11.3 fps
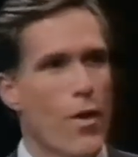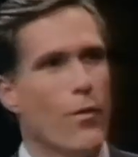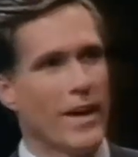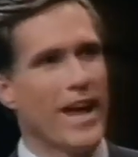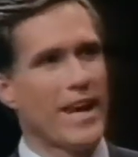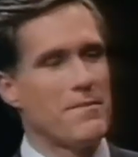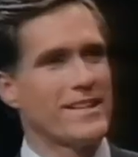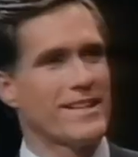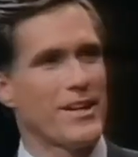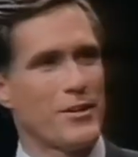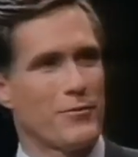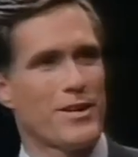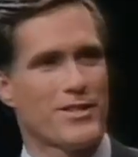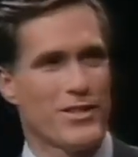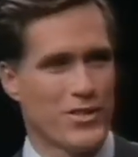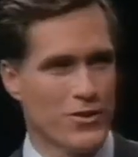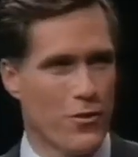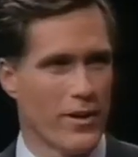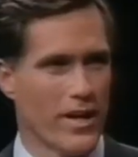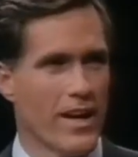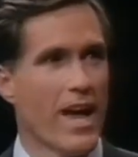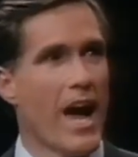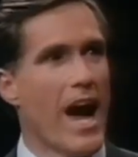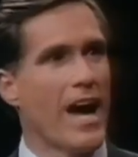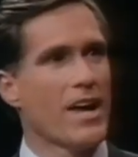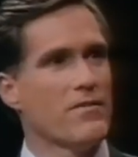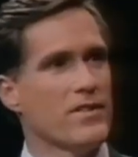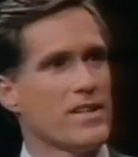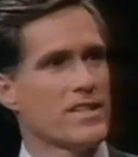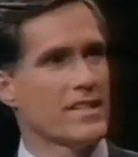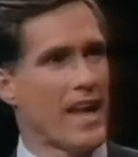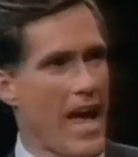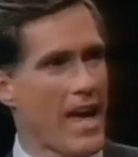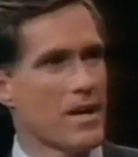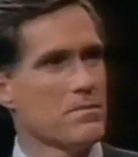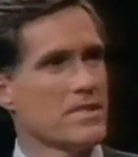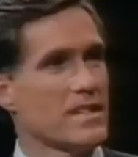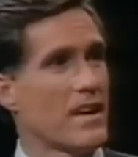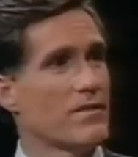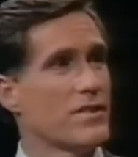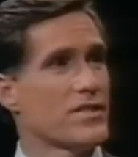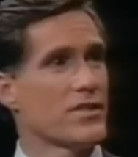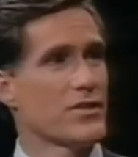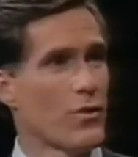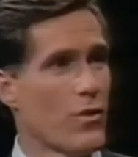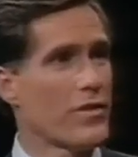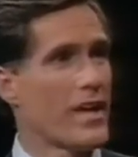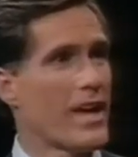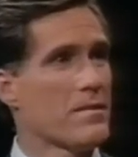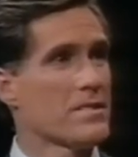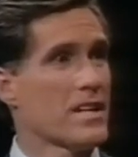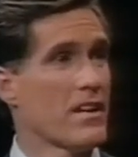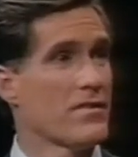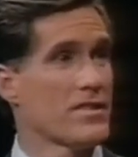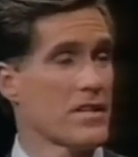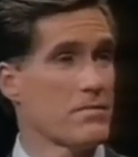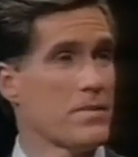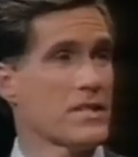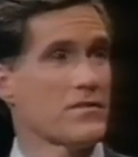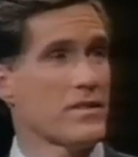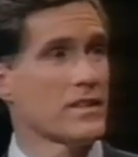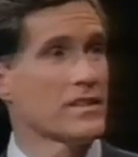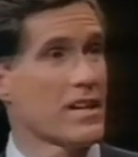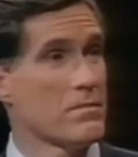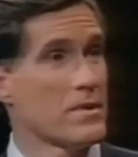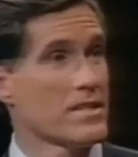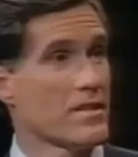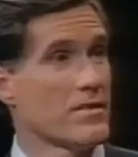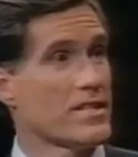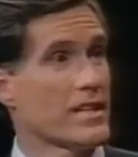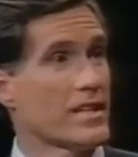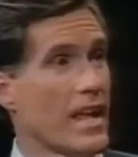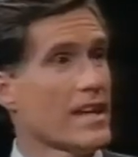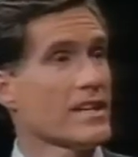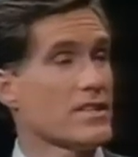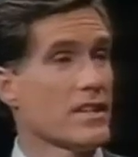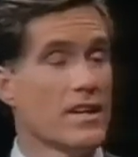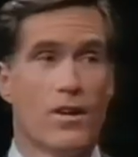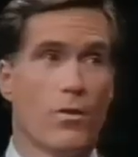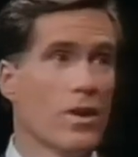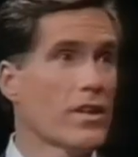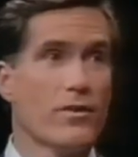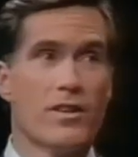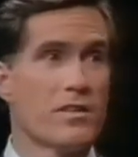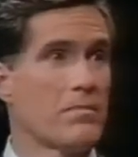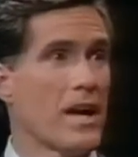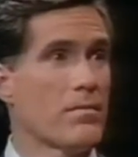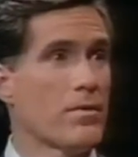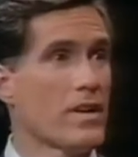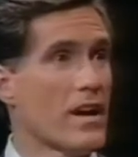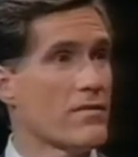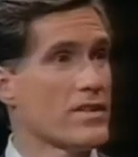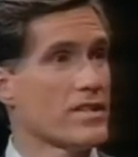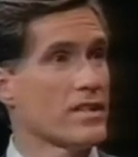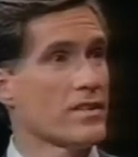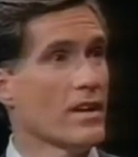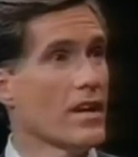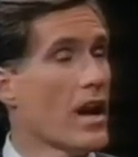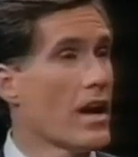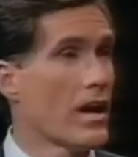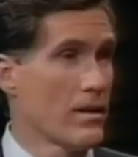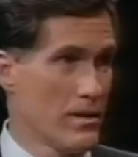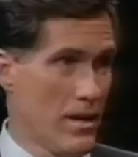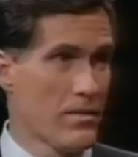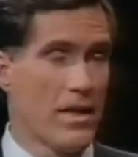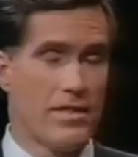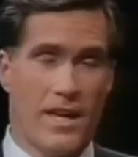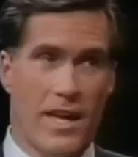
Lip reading: Well, now let me tell you the rest of the story. I have visited Adams, and I've visited North Adams, and I've visited Pittsfield, and I've visited Lenox. Well, they're in the paper, and I visited. The